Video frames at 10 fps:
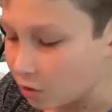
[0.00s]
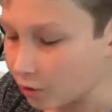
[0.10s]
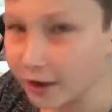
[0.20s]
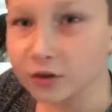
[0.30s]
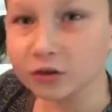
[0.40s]

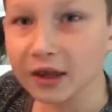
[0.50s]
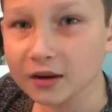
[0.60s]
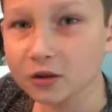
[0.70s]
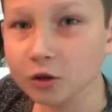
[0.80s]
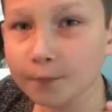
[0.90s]
Okay,
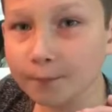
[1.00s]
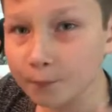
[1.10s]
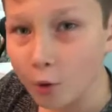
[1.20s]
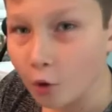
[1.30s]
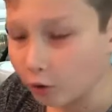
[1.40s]
then you
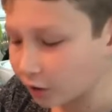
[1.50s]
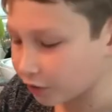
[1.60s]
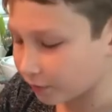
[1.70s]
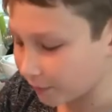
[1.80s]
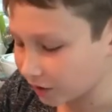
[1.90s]
pour
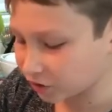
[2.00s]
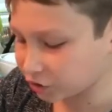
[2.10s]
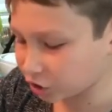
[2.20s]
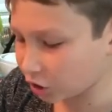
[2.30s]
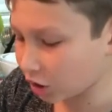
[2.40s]
the
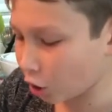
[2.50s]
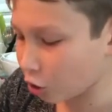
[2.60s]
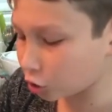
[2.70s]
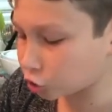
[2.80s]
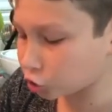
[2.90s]
mixture
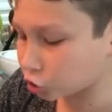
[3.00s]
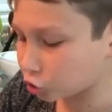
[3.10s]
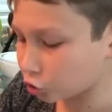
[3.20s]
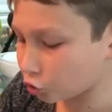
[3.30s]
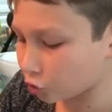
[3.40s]

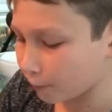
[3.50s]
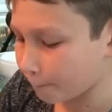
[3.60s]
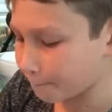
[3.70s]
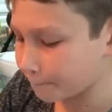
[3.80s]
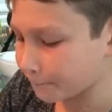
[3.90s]
onto your
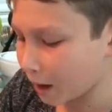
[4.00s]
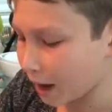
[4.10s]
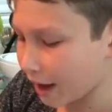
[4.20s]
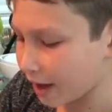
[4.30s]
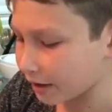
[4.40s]

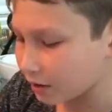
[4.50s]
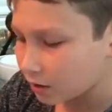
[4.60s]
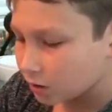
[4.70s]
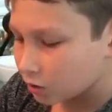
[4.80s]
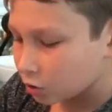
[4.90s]
pan,
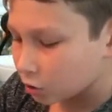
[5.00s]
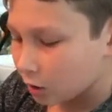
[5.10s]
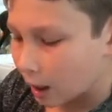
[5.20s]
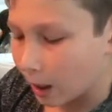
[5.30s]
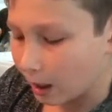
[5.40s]

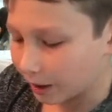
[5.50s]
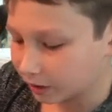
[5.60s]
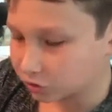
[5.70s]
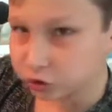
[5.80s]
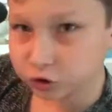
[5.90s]

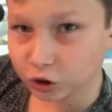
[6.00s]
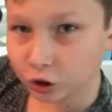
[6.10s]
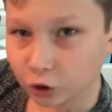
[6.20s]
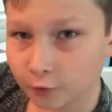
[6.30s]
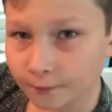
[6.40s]
like
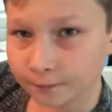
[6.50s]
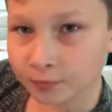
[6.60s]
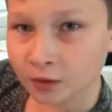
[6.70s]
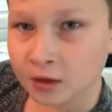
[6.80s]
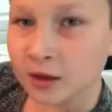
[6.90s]
so.
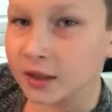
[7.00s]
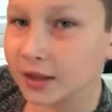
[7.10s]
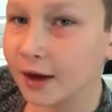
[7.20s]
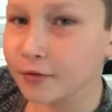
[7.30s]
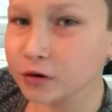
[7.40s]

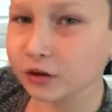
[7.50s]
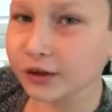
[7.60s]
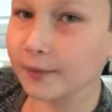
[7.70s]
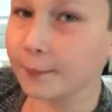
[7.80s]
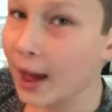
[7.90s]
Now it looks
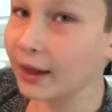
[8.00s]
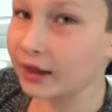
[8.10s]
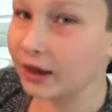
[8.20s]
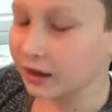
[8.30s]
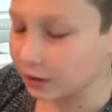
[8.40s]
like a
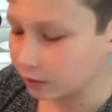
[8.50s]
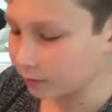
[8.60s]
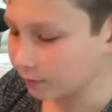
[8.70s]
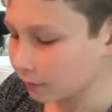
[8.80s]
pancake.